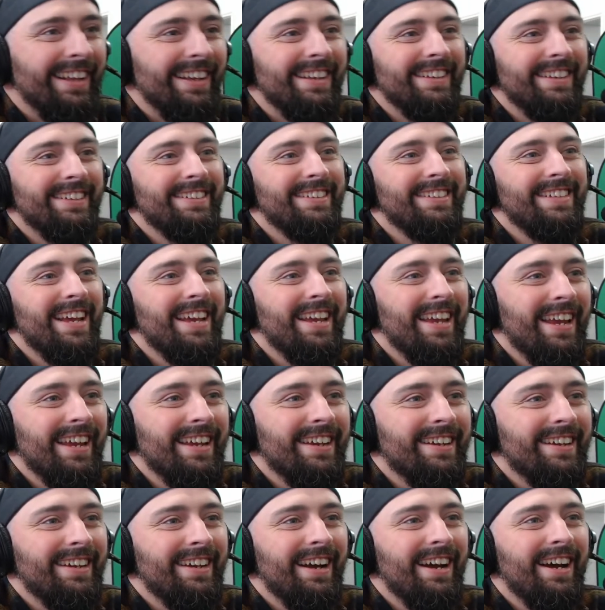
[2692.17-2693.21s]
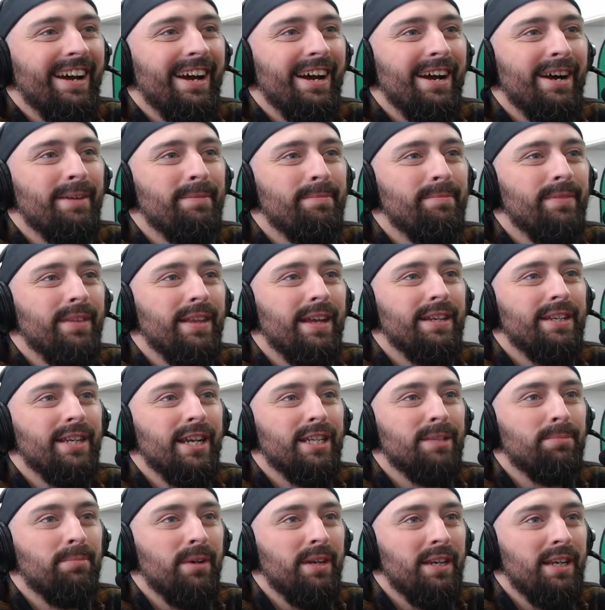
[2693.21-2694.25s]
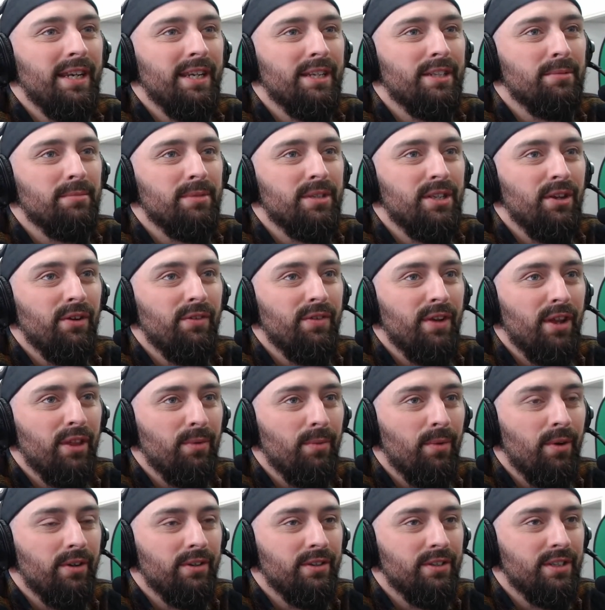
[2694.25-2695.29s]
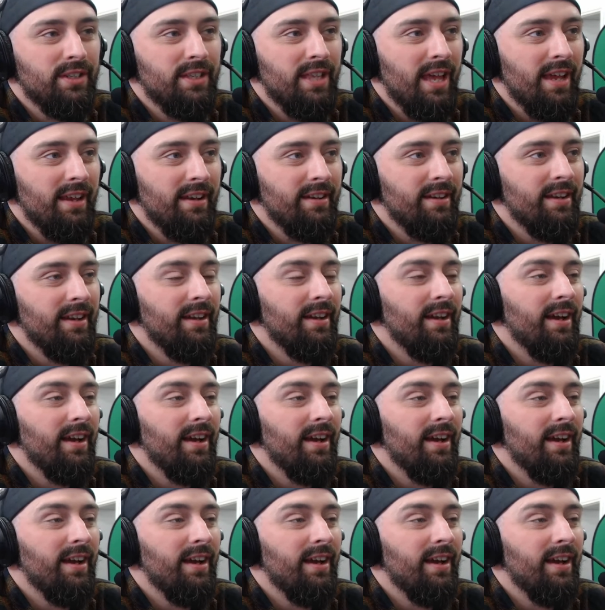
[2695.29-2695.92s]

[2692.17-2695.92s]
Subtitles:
saying desperately need some Sylvaneth ones then.